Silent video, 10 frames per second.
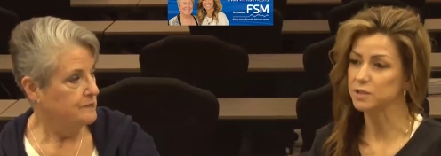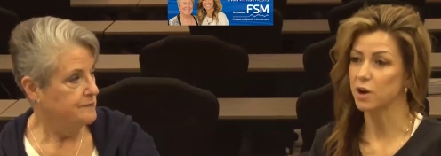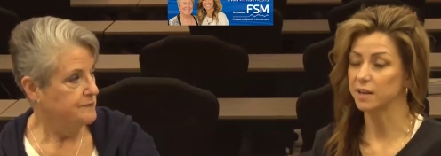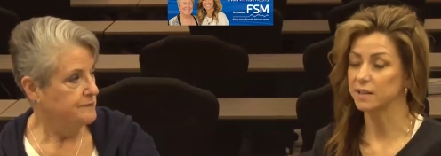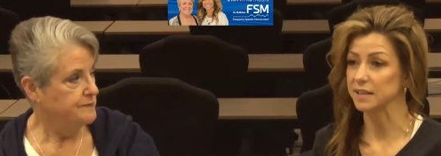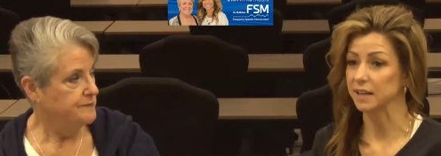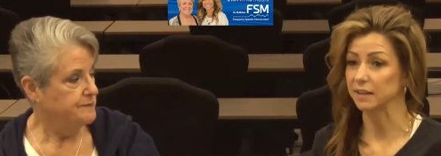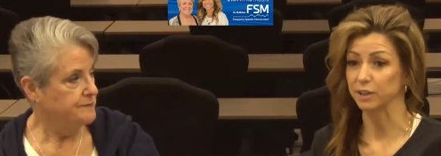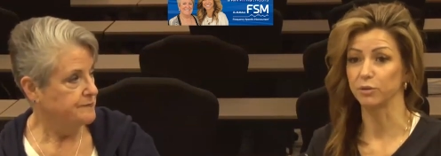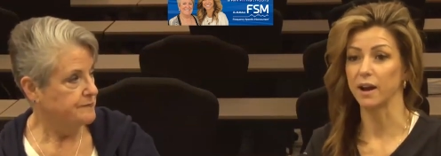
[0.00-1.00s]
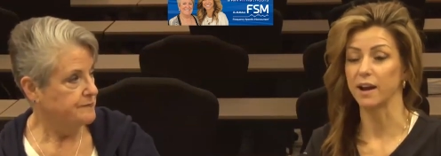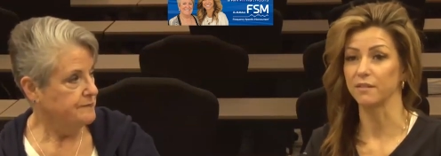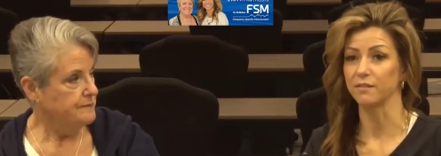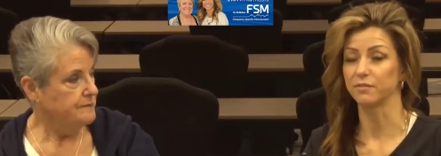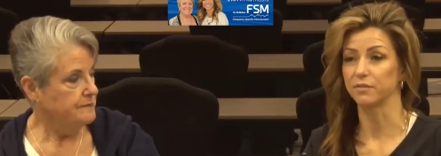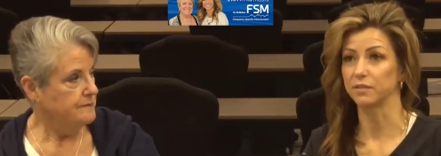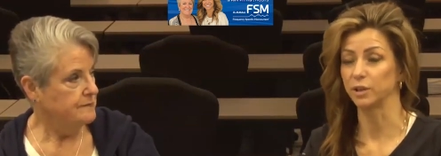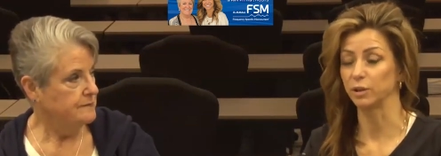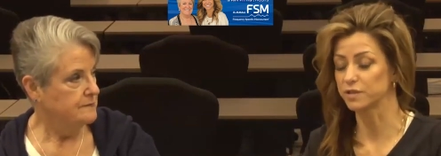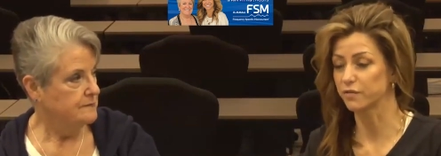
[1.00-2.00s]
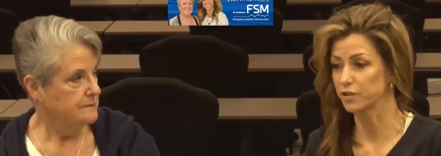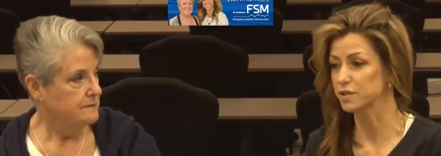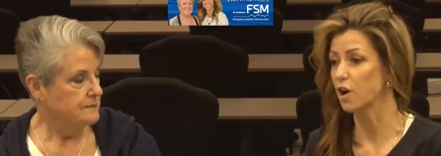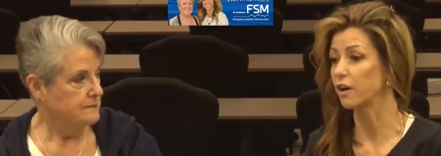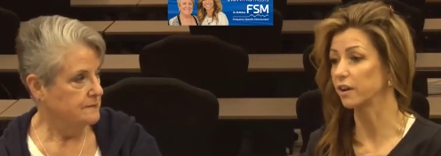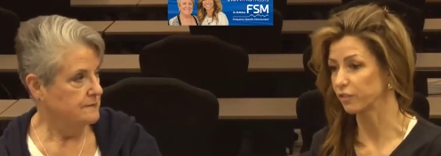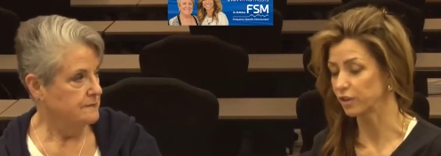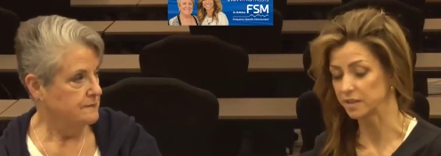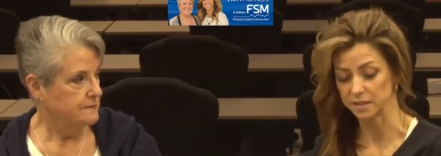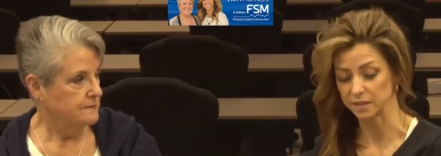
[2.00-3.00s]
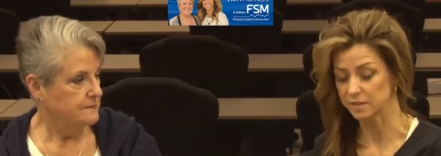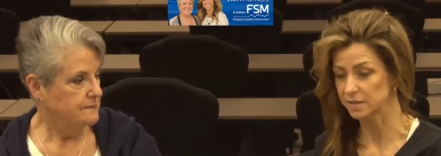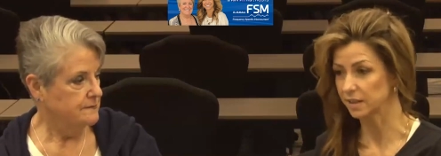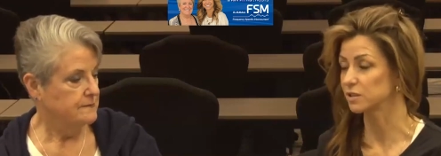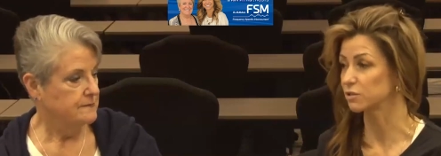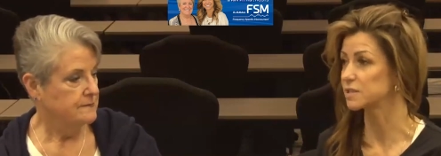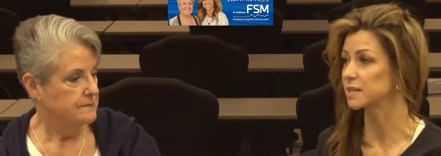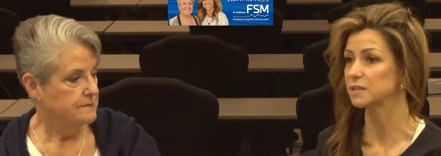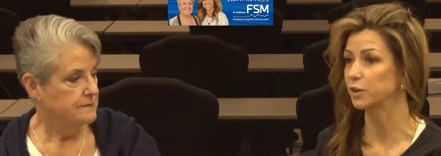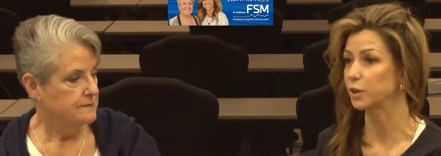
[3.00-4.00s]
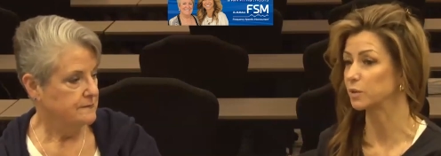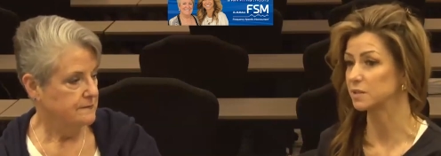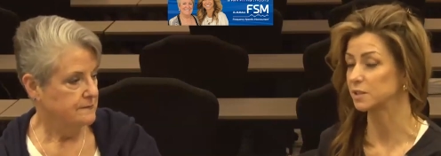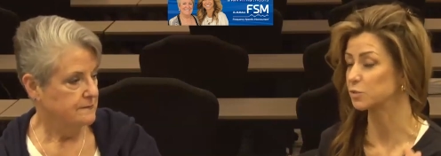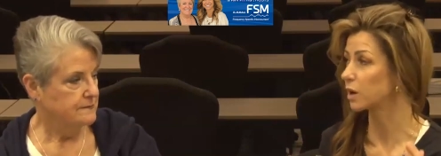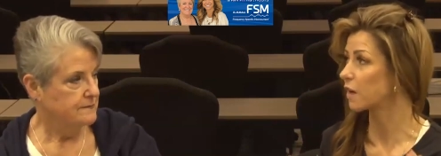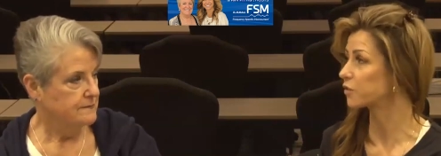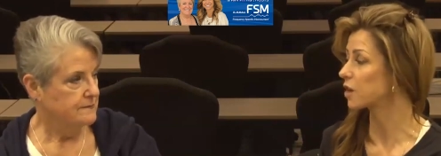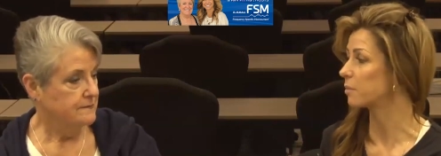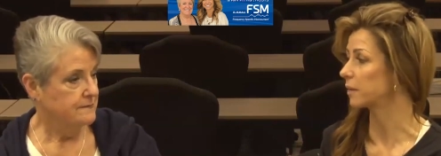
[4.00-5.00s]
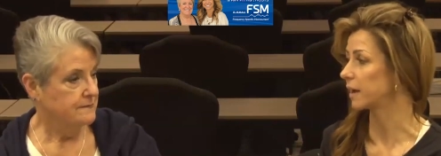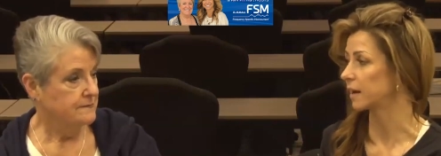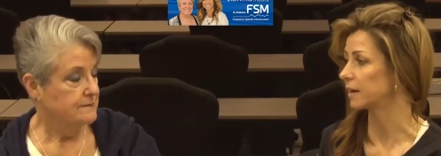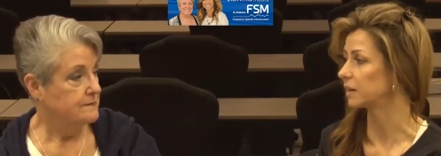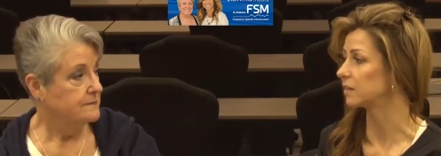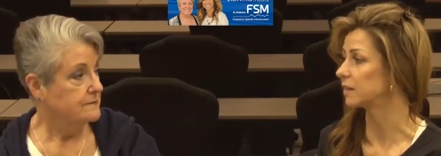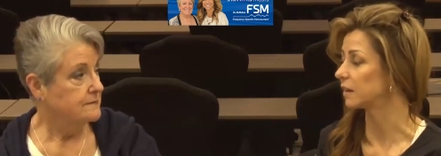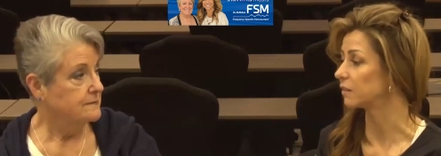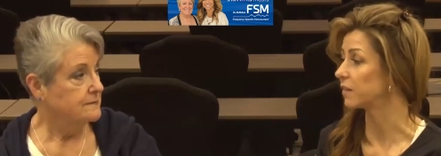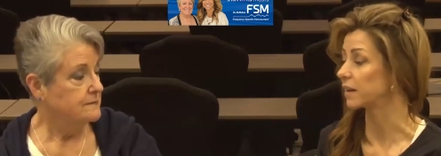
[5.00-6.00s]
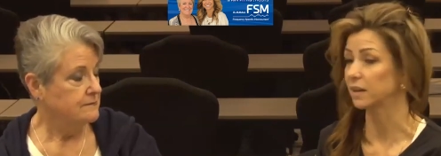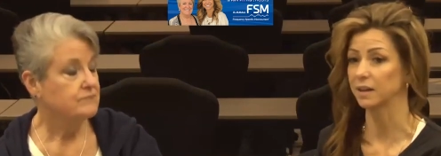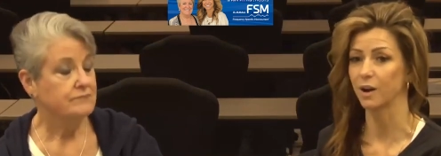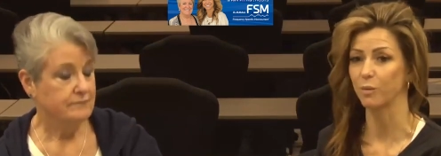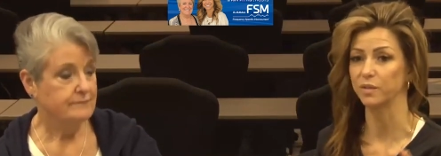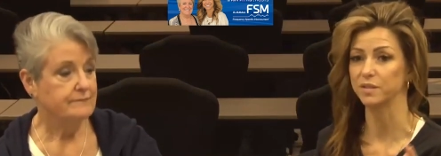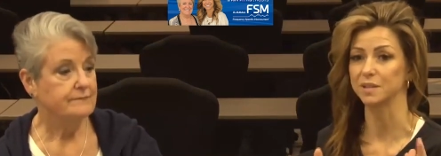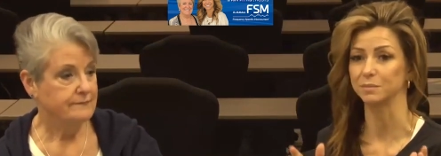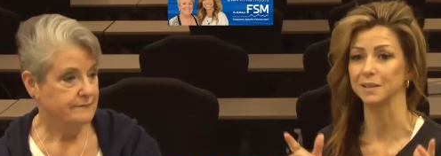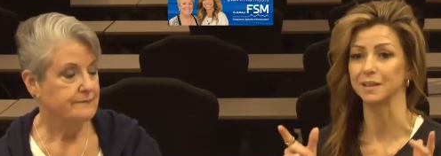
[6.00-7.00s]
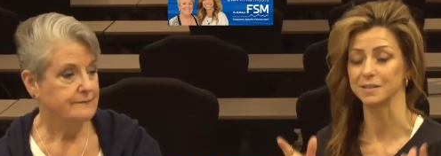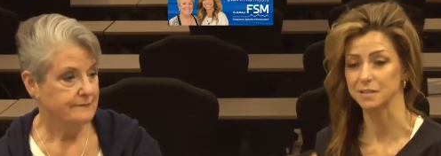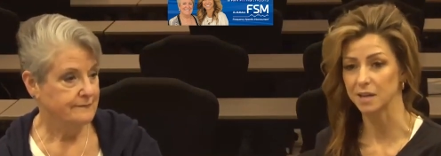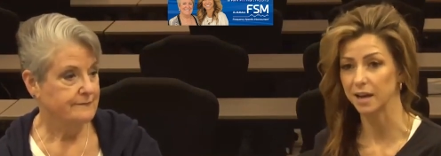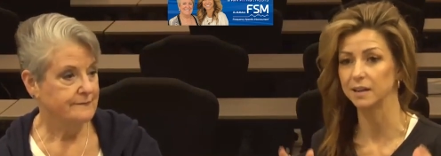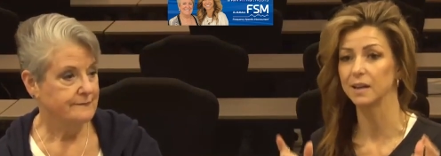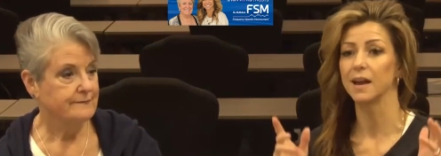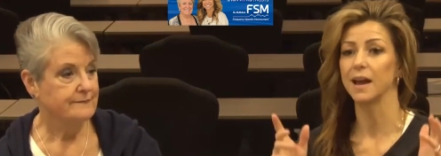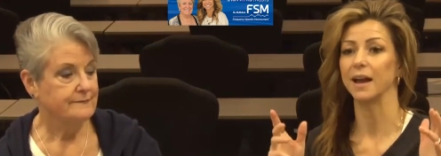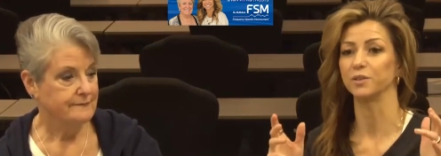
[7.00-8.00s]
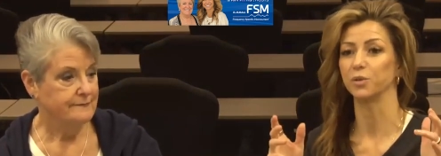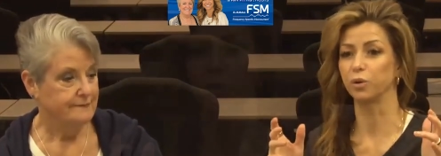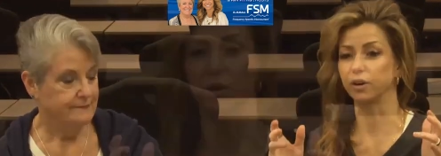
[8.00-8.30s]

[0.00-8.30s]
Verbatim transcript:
Speaker 1: try to say, like, you have you know, for scarring, for instance, like there's six frequencies right off the top of my head I can think of that can help with something that is tight and or